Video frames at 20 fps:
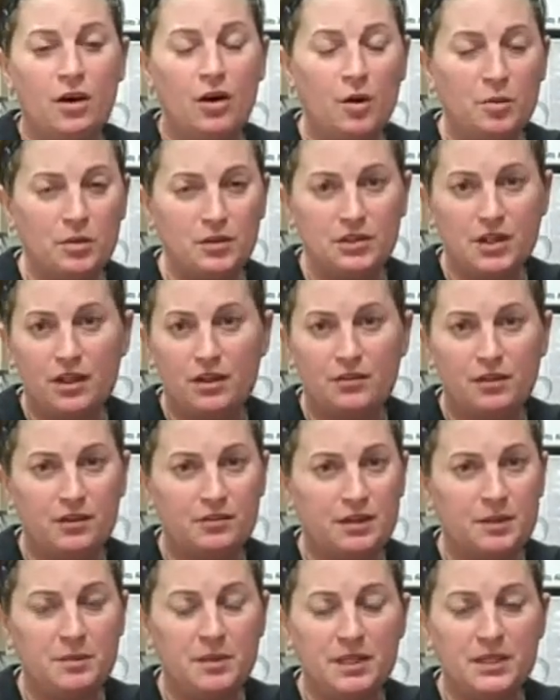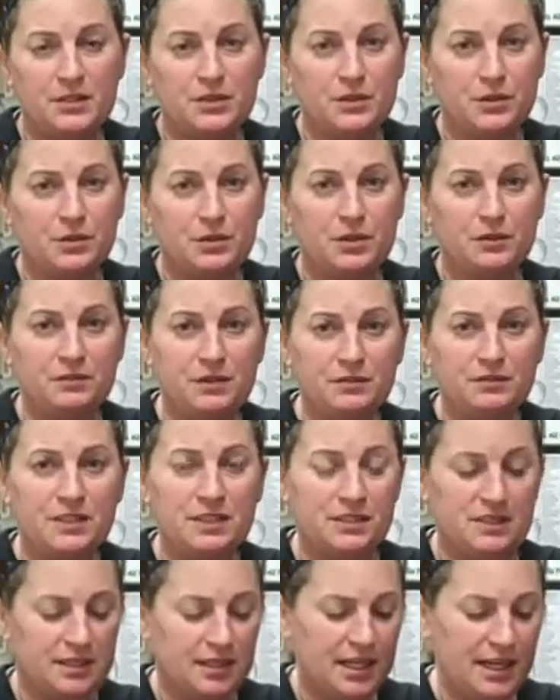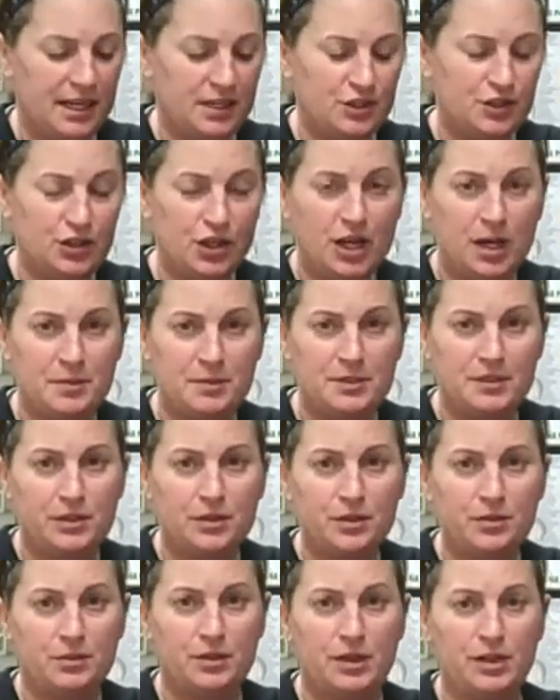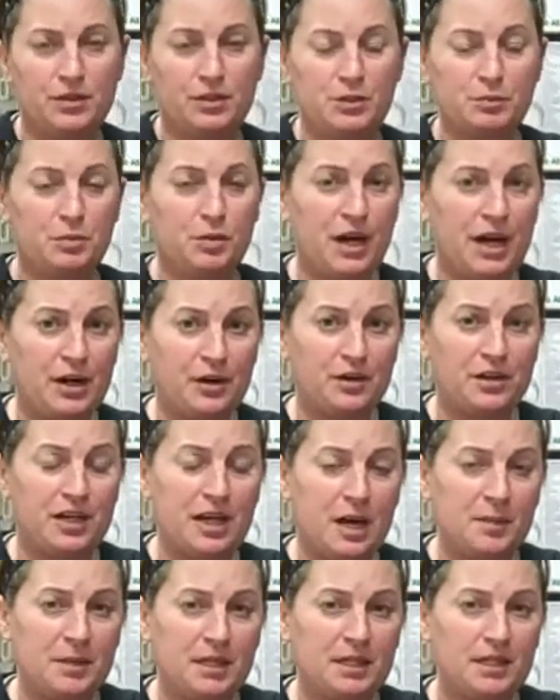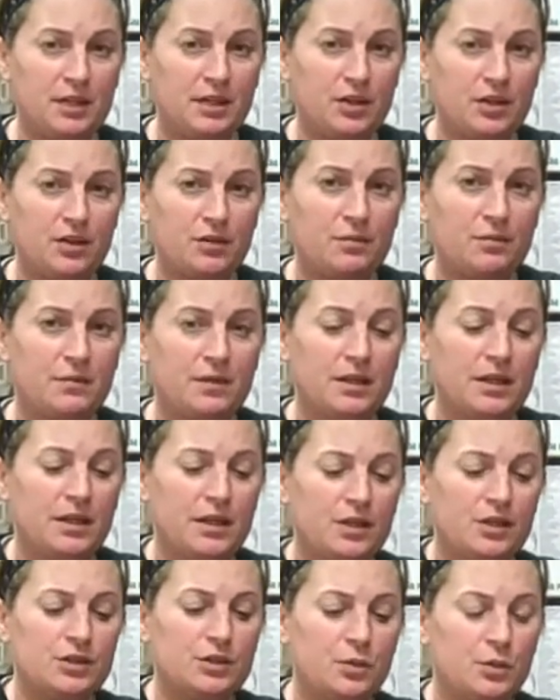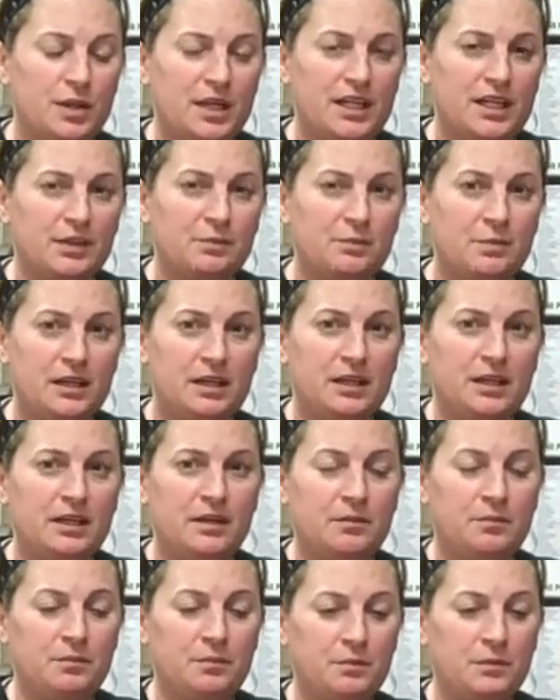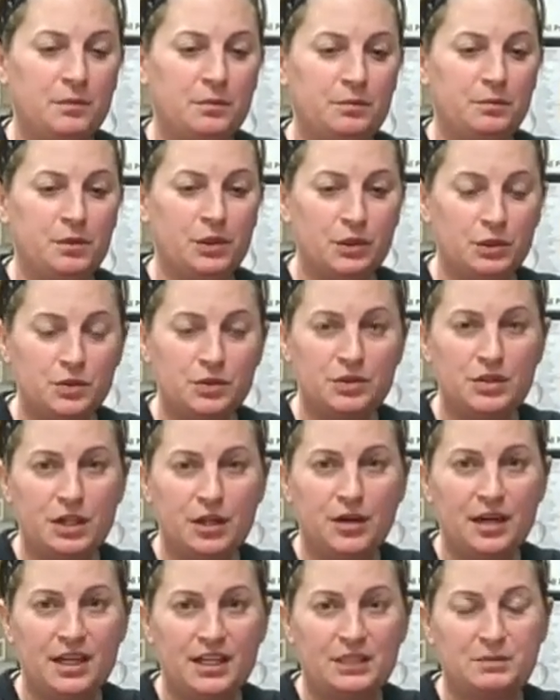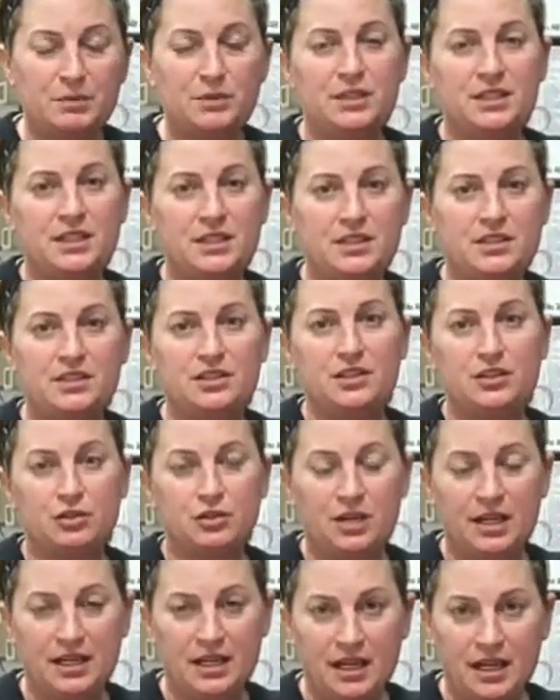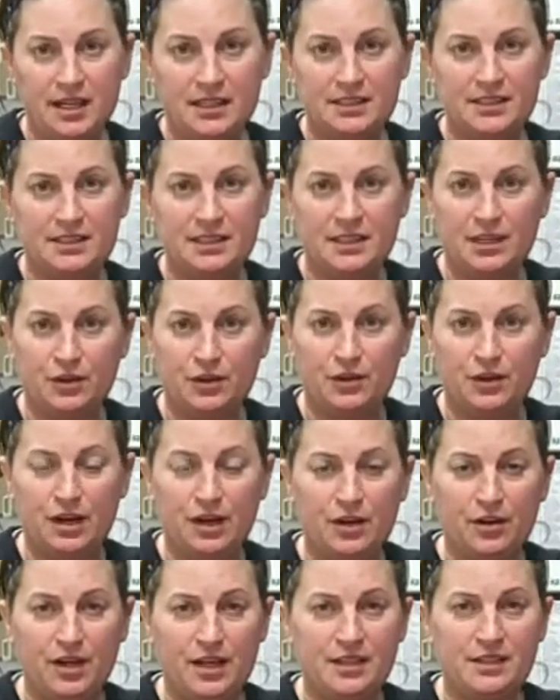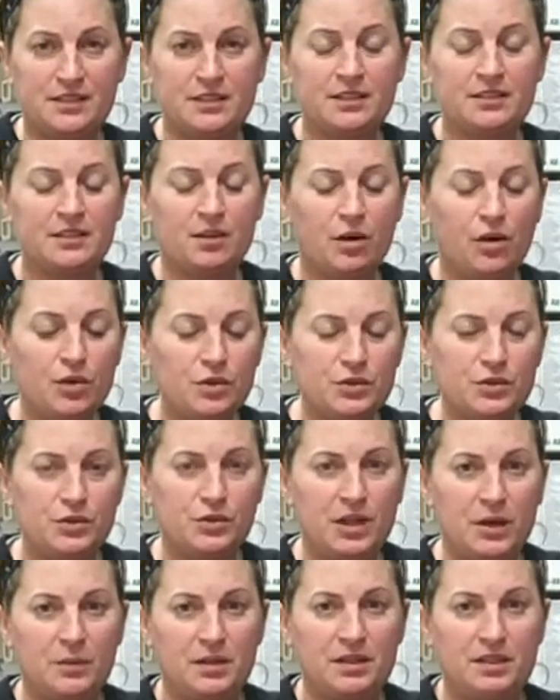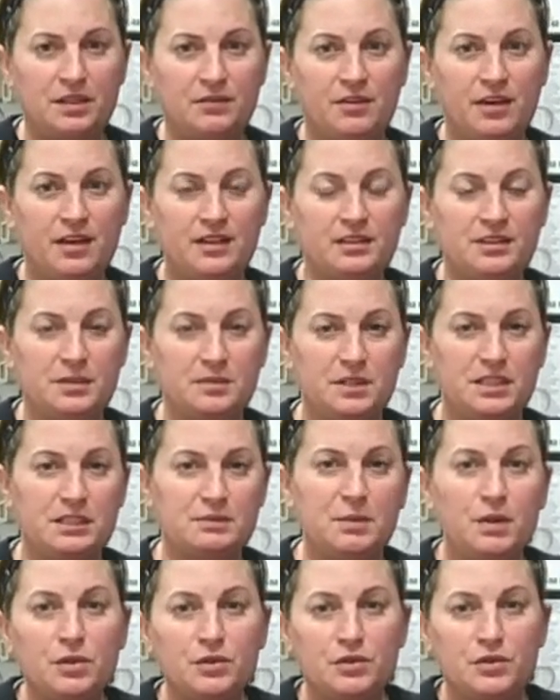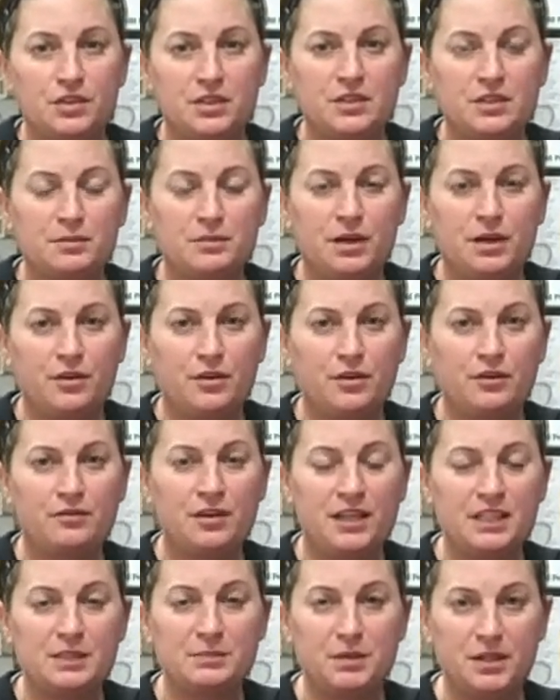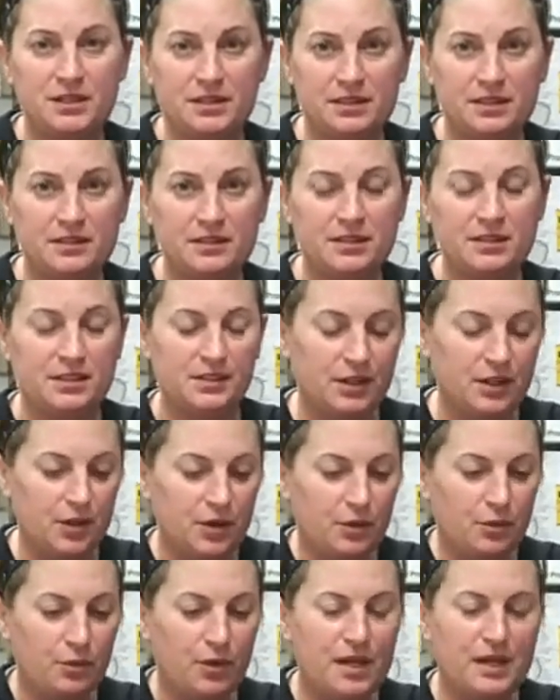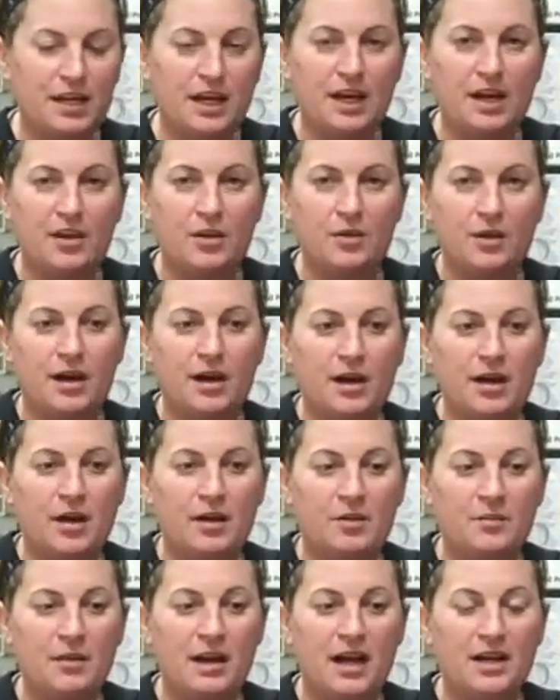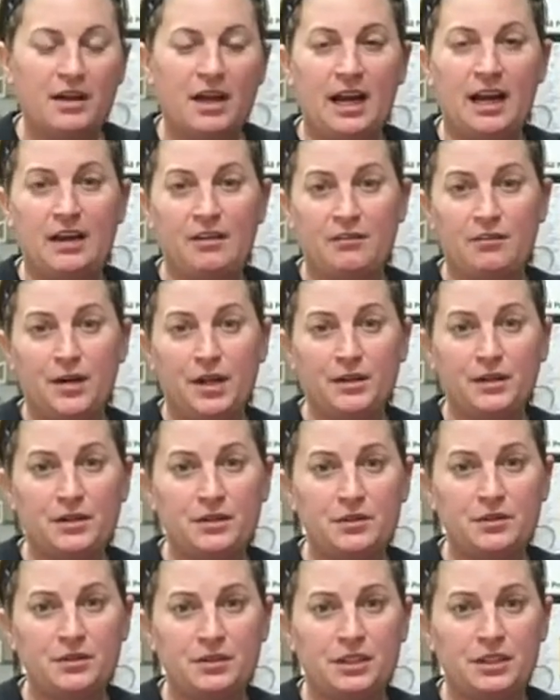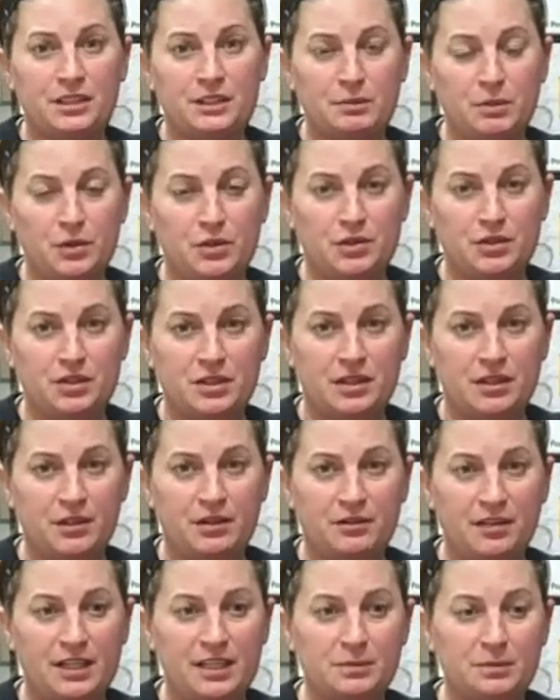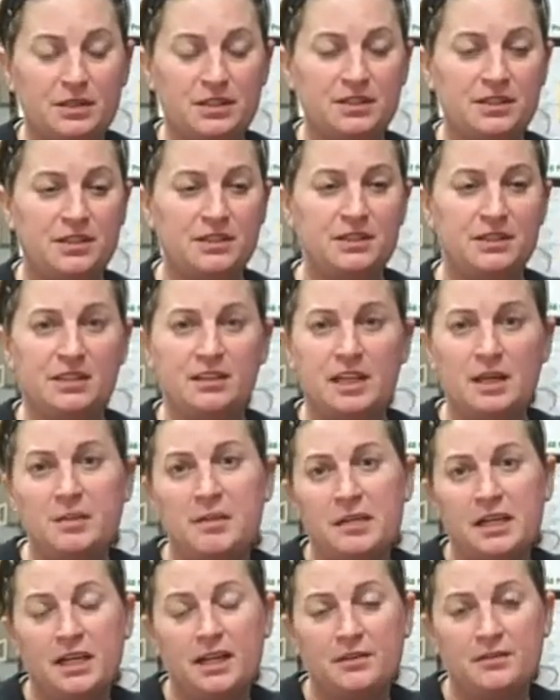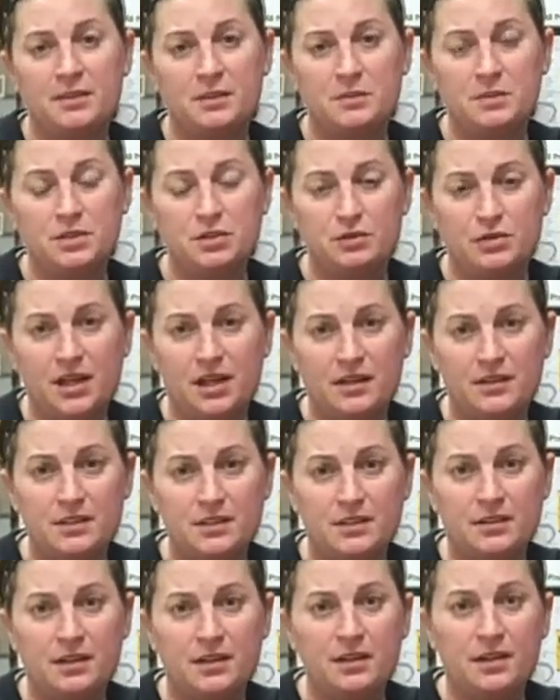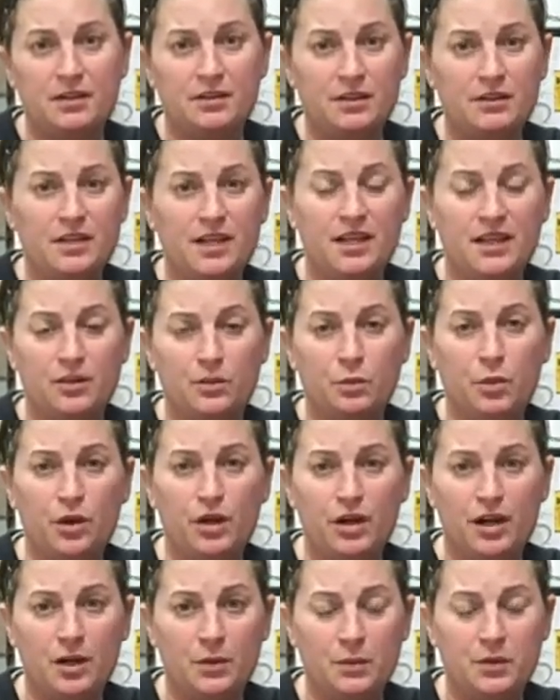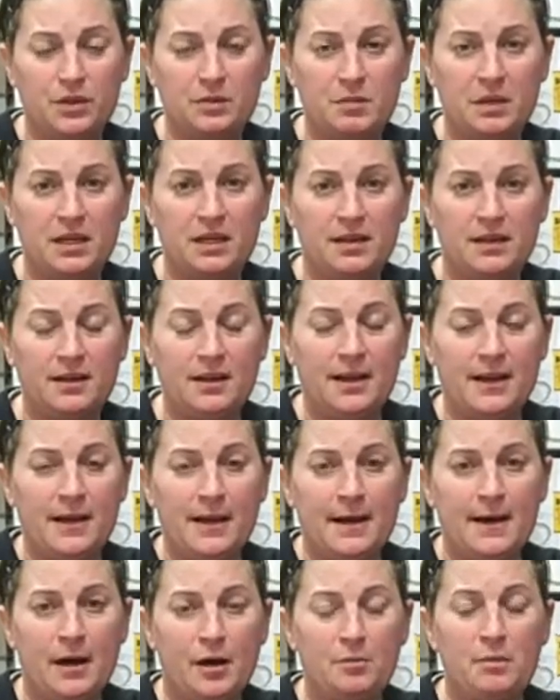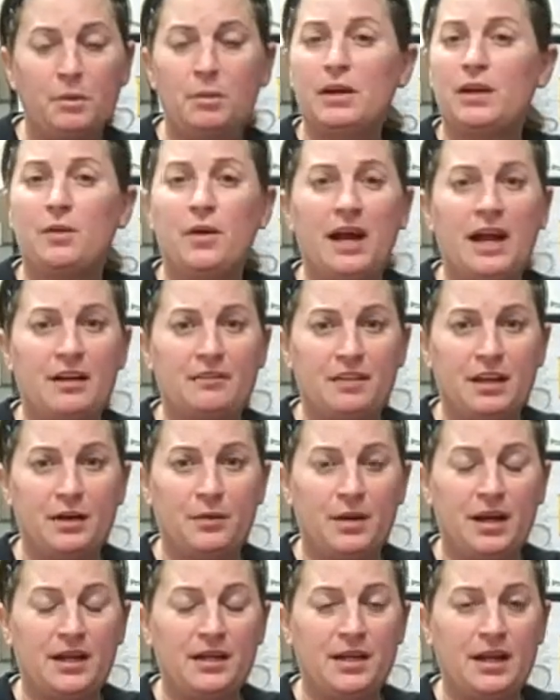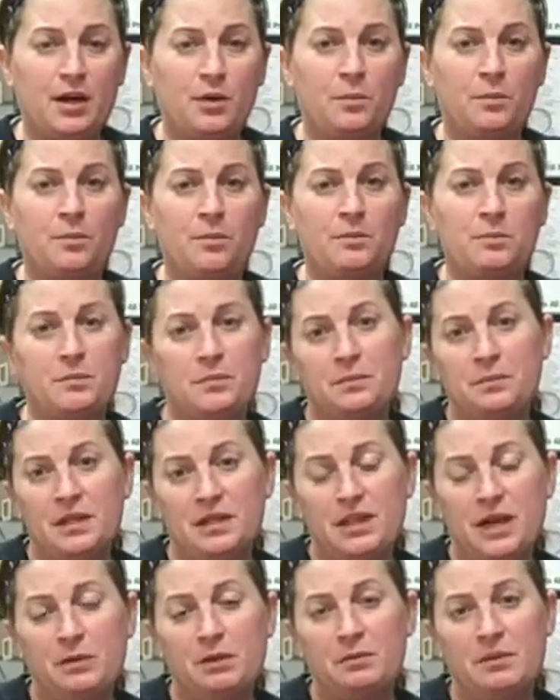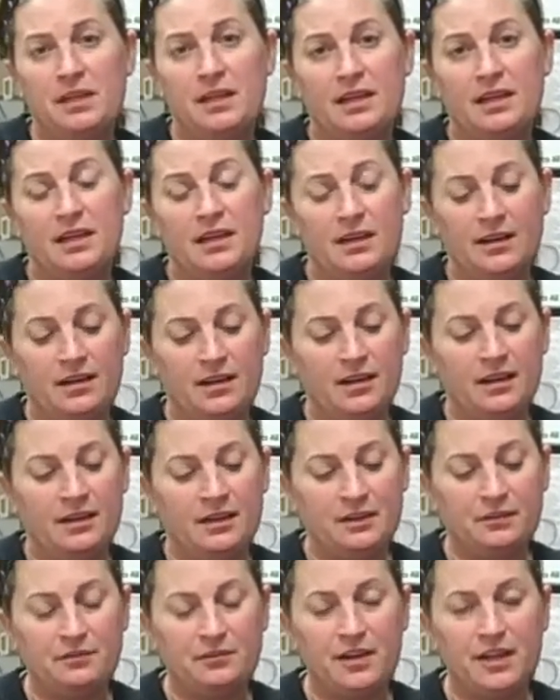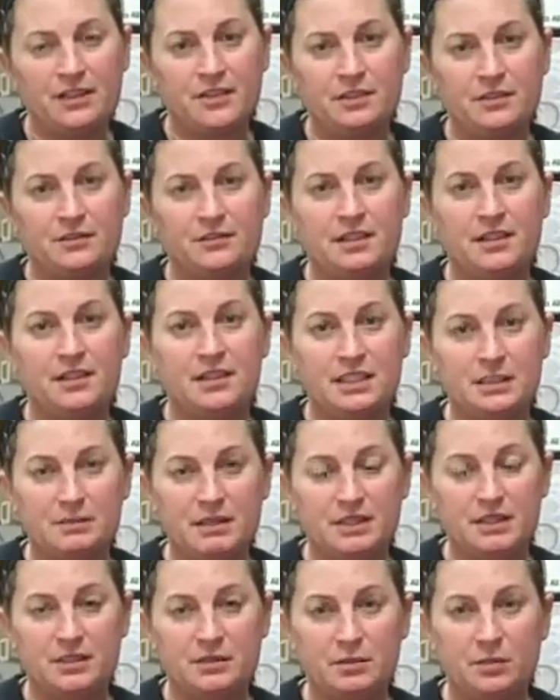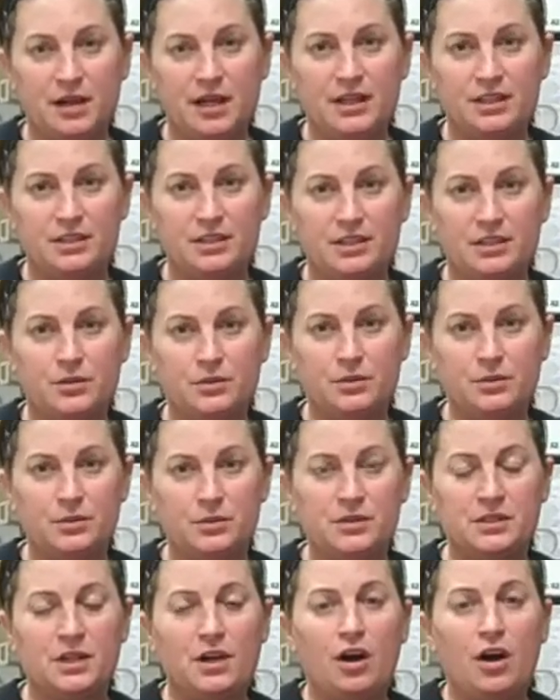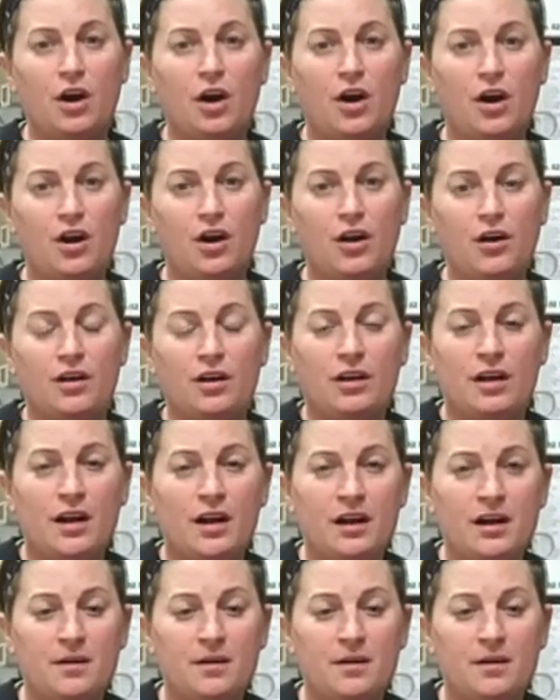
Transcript: Almost all of our VPs are in their 50s and had jobs and careers prior to coming here. So we could use their expertise to train us in other areas. Also, that would give us some exposure to some other vice presidents. Right now, I have very little exposure to other vice presidents, and they might have some strengths that they could work on with me, but we don't have that right now. But that would be an effective, inexpensive way to use our